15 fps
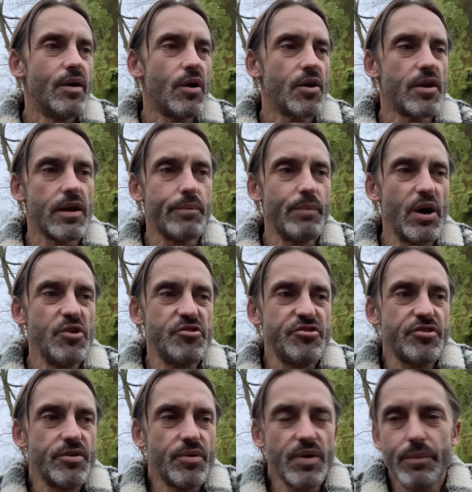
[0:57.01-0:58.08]
on an
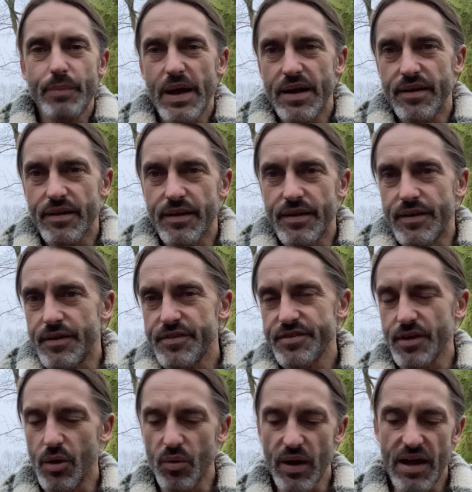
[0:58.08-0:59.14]
emotional and a mental and a
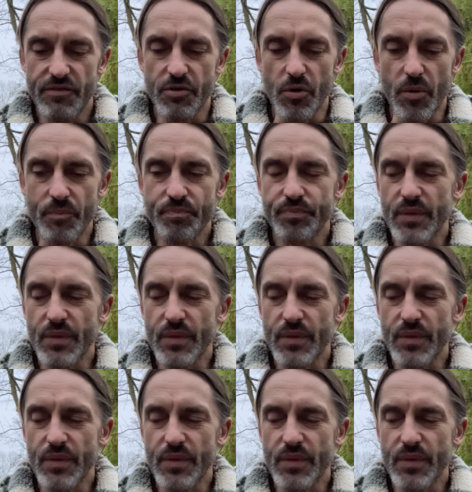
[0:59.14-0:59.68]
soul level.